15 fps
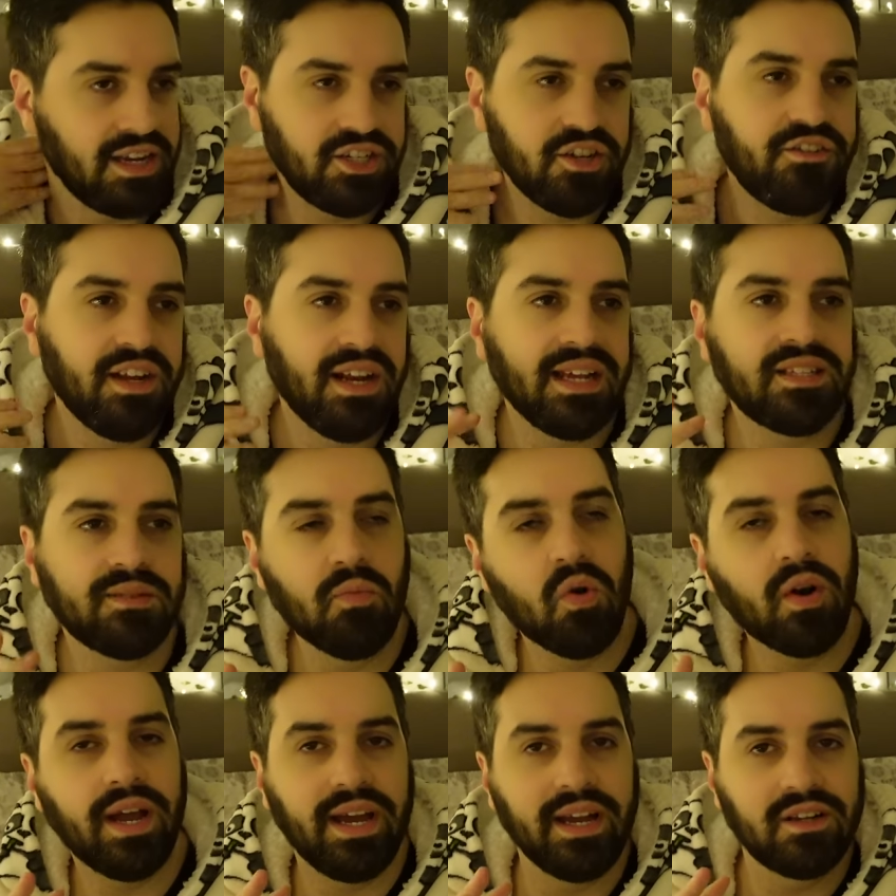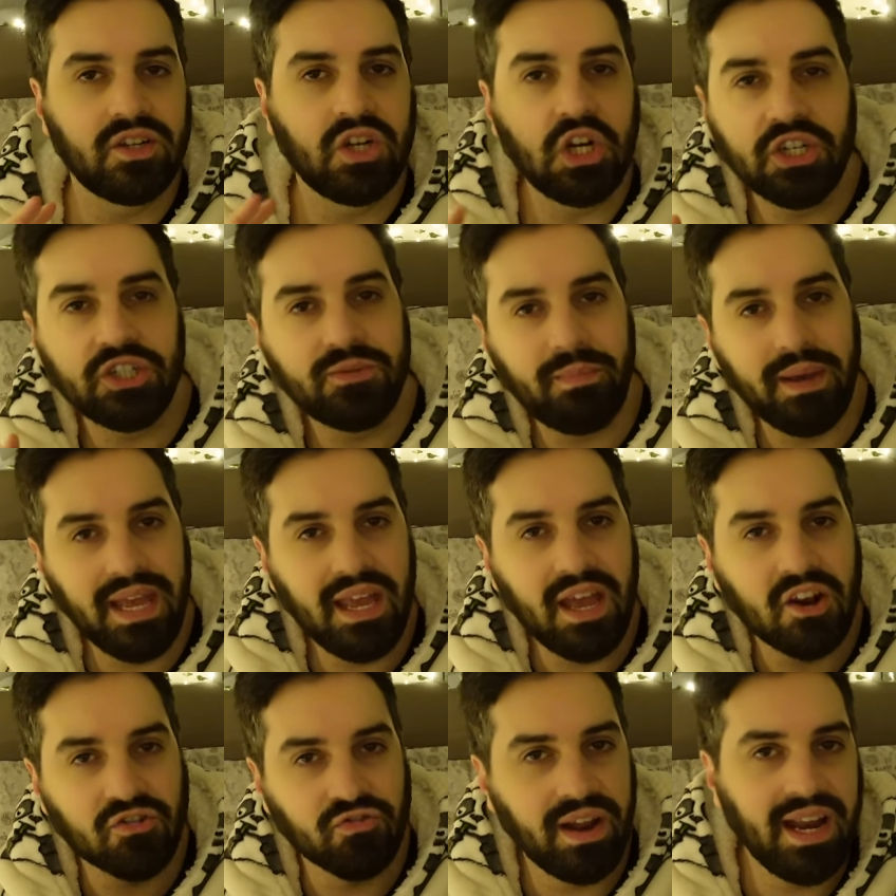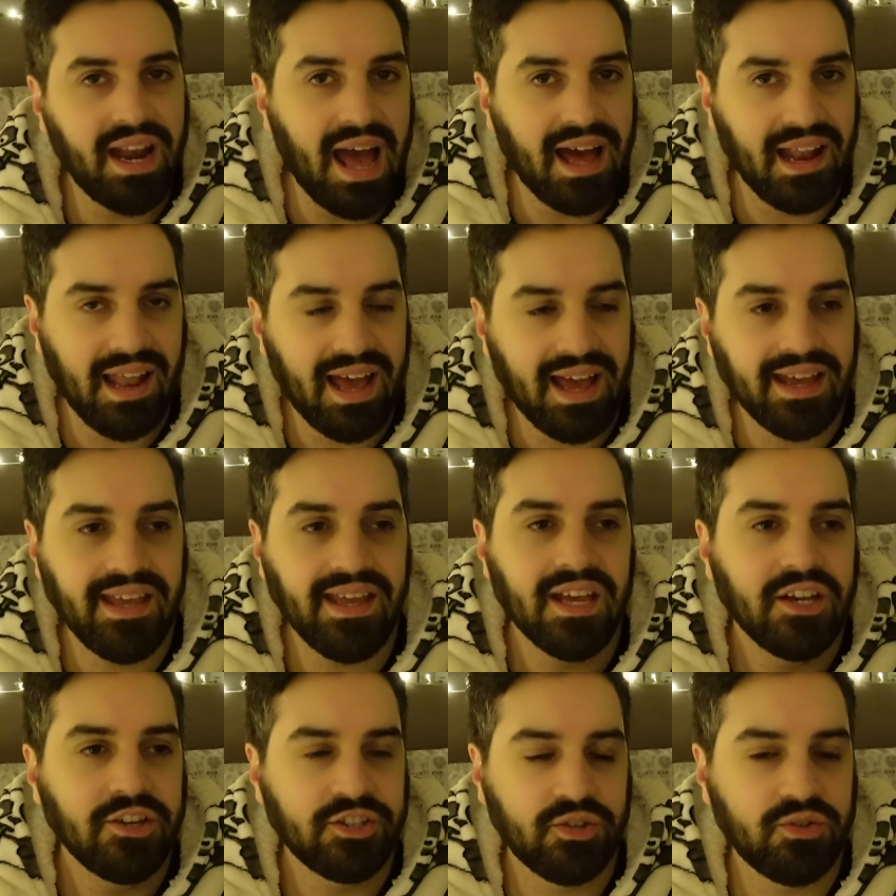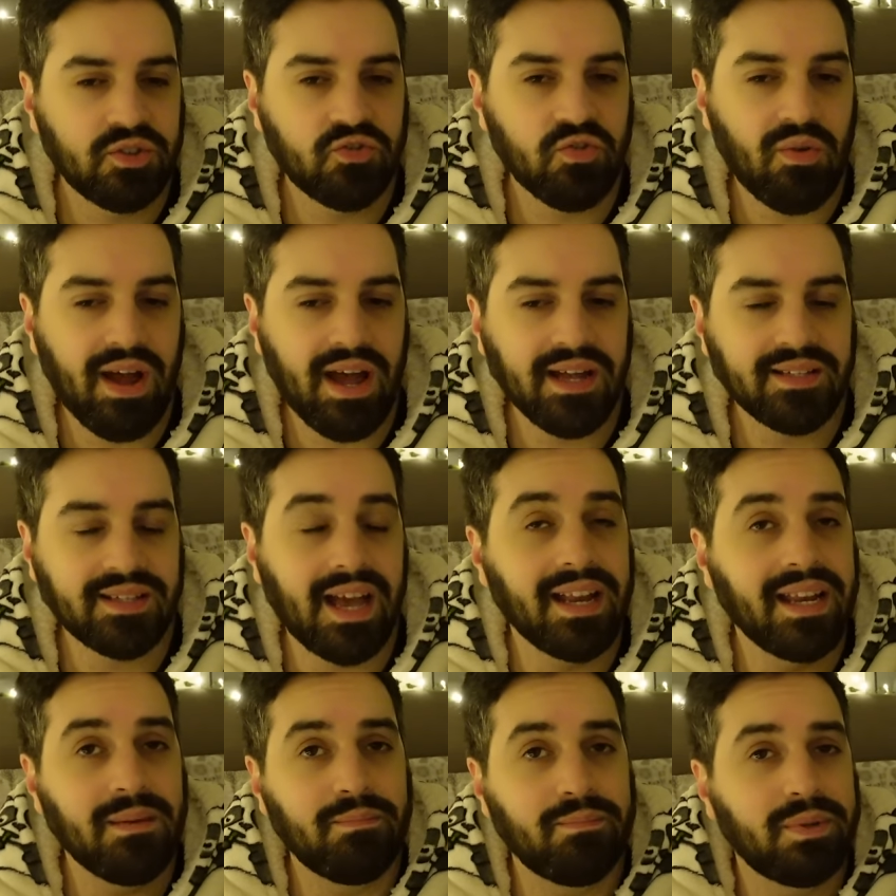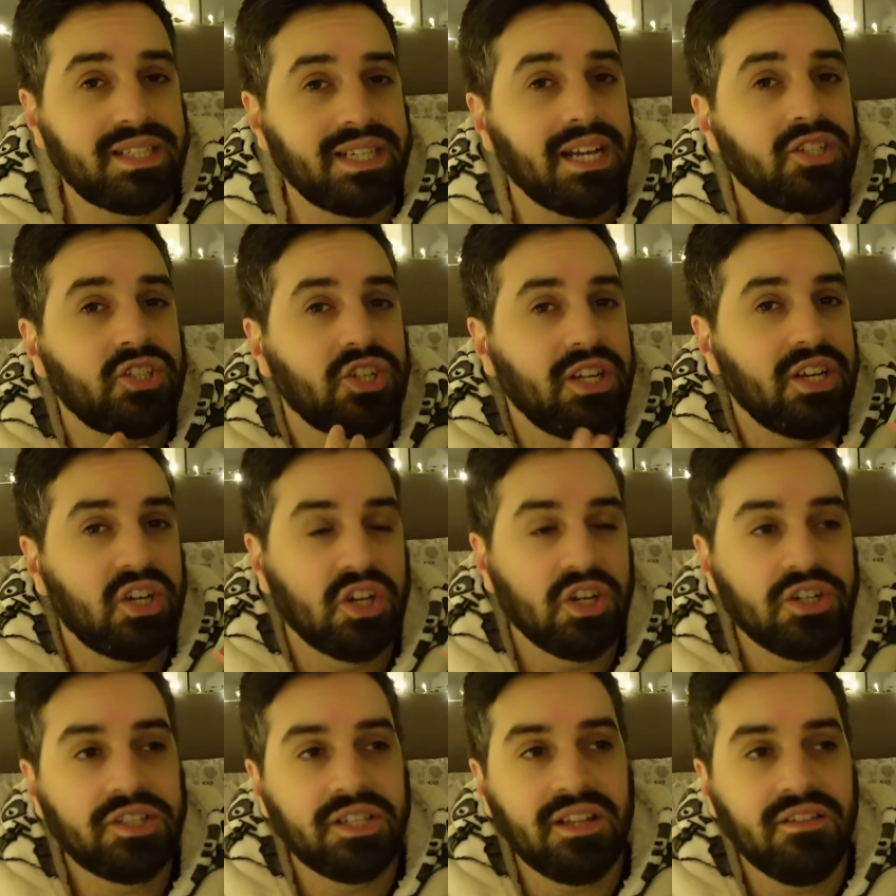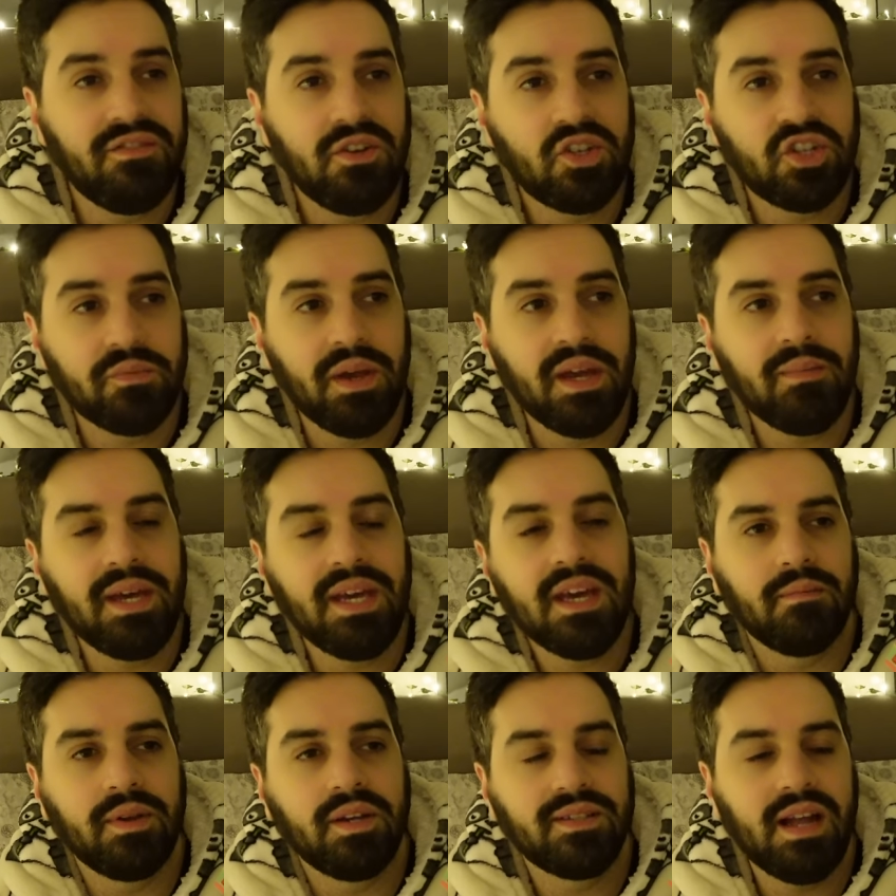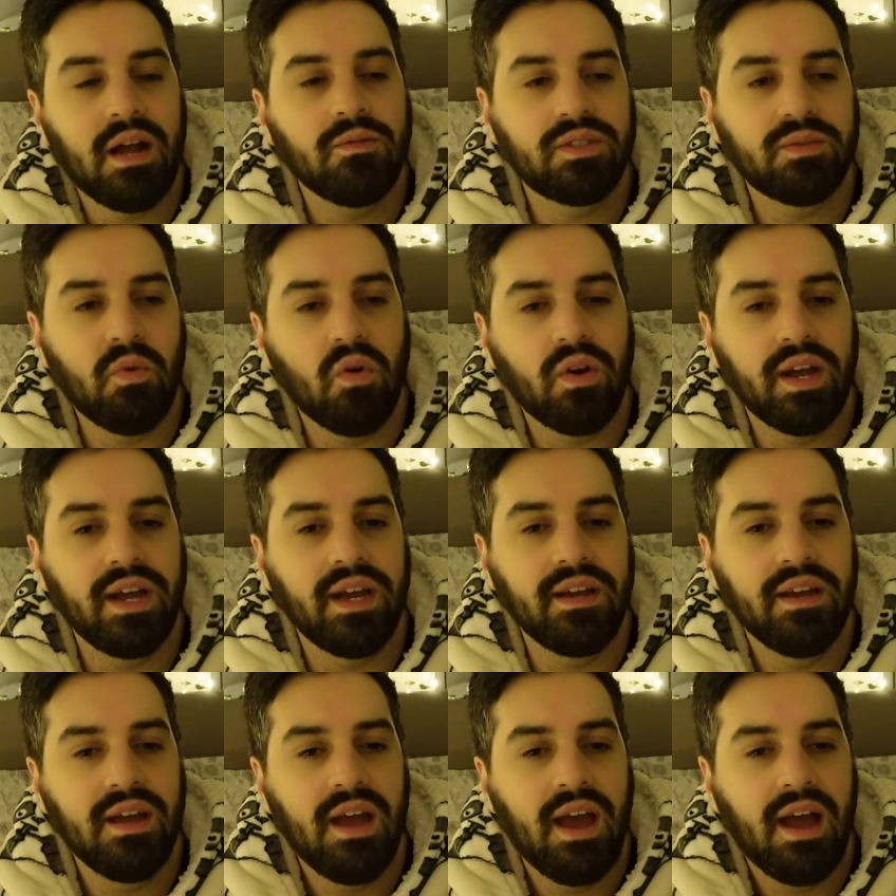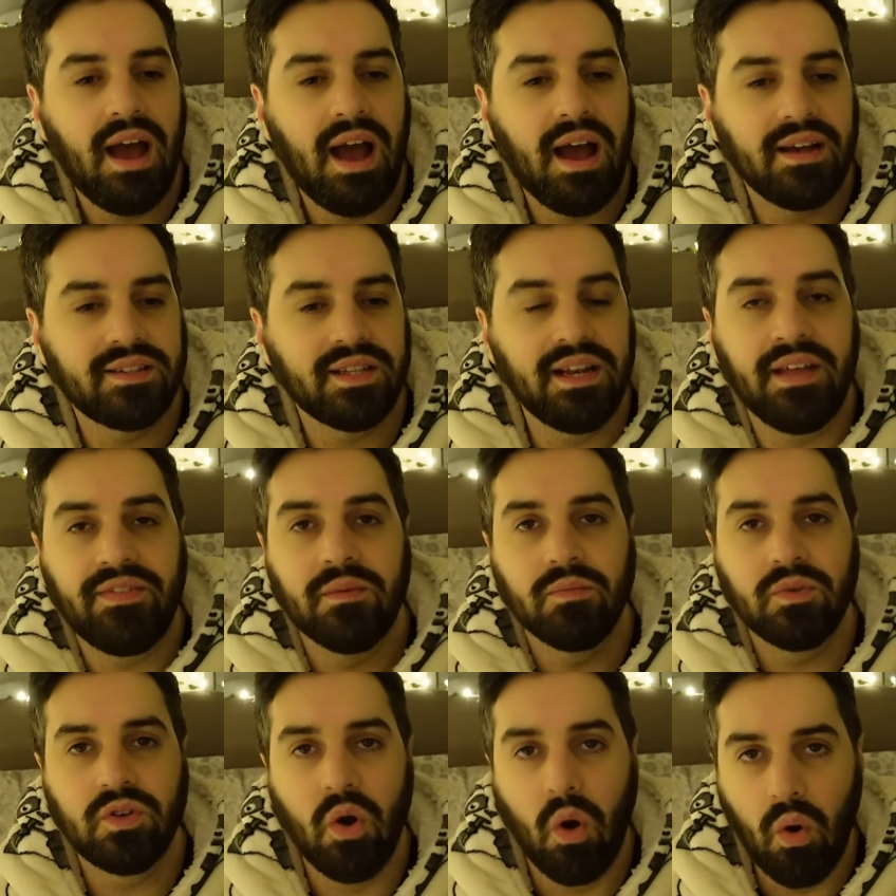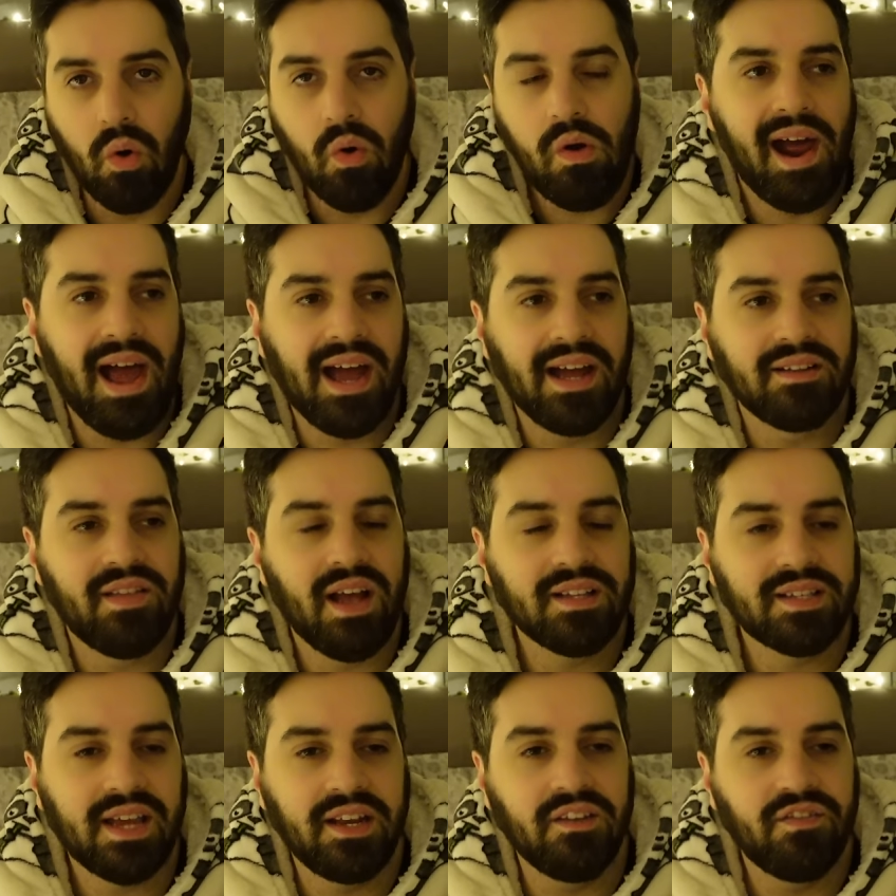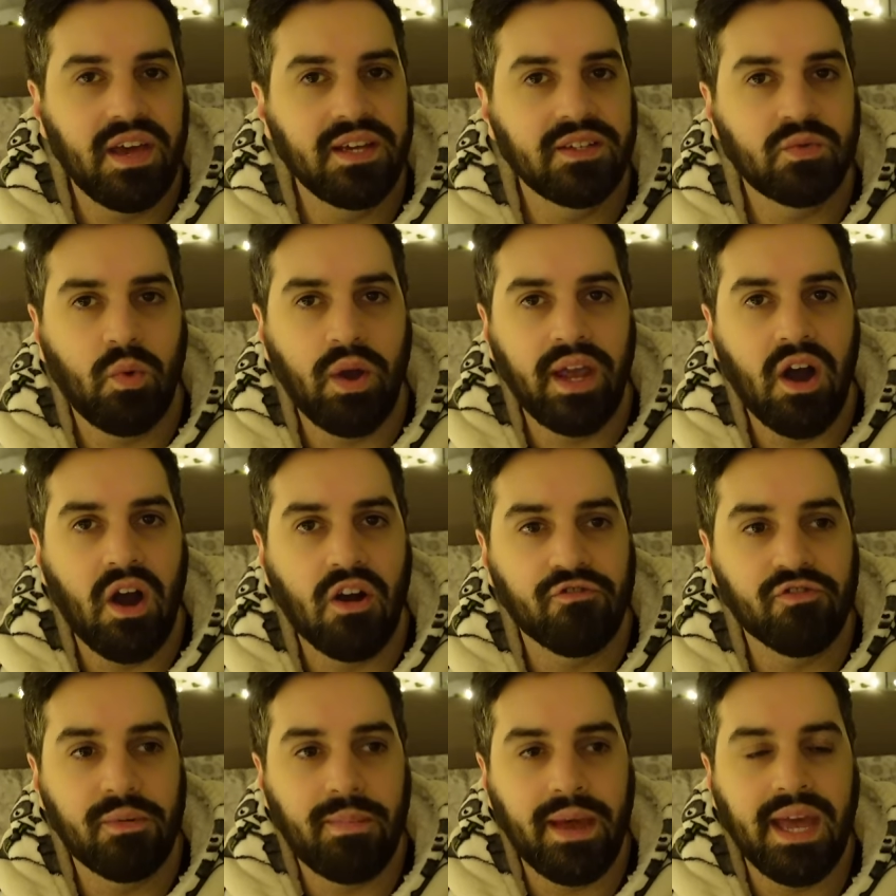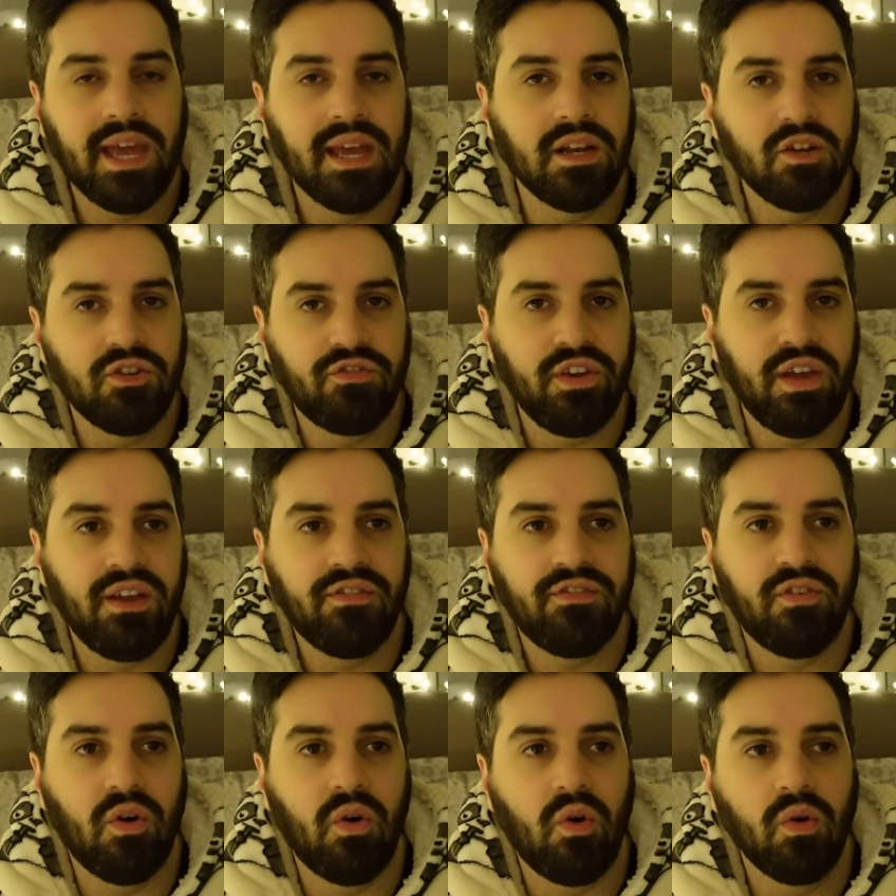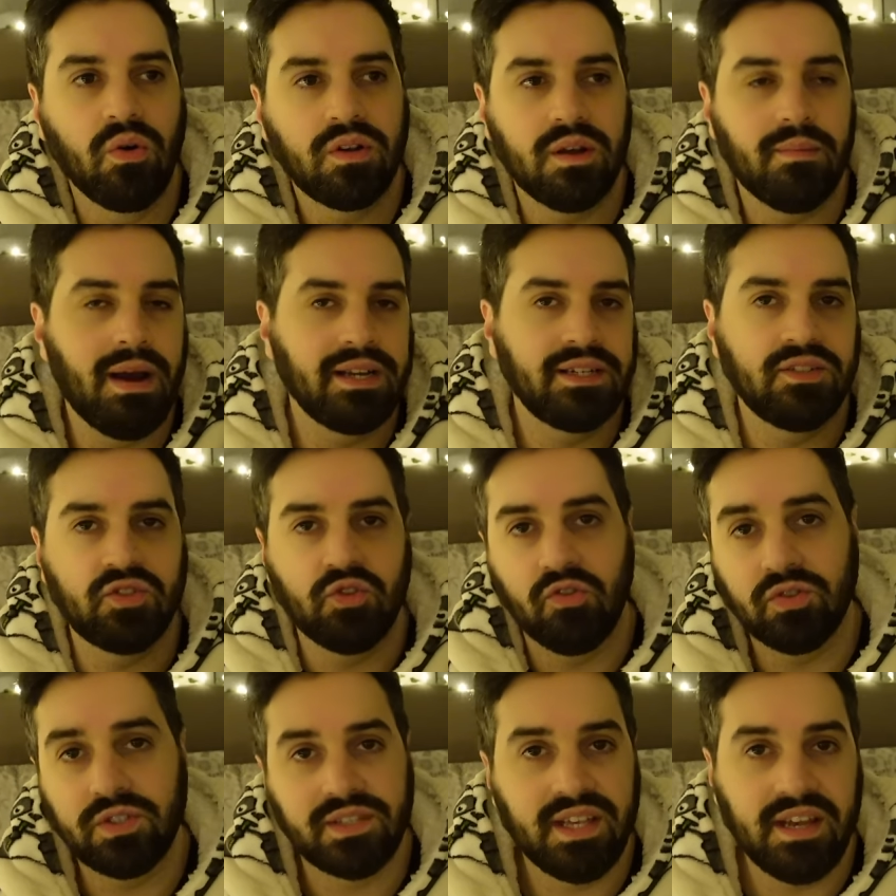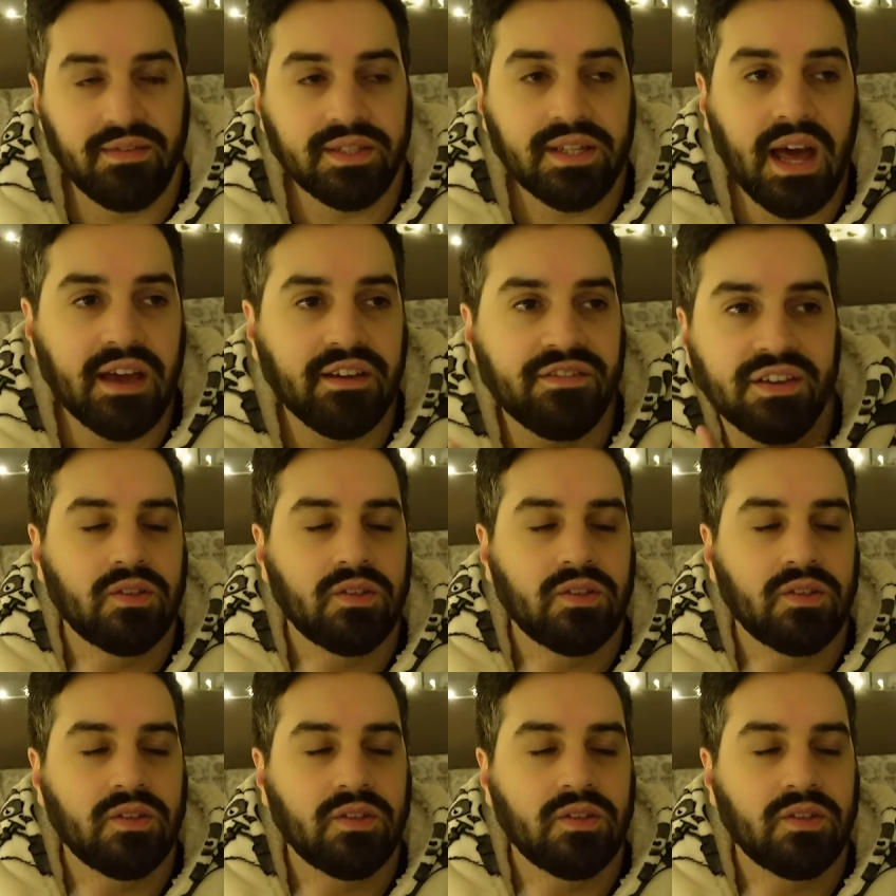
I do feel like Smoker could be a great ally to the Straw Hats and he potentially could in the future maybe because now Smoker has let them go and that's kind of his way of repaying Luffy for commanding Zoro to save his life.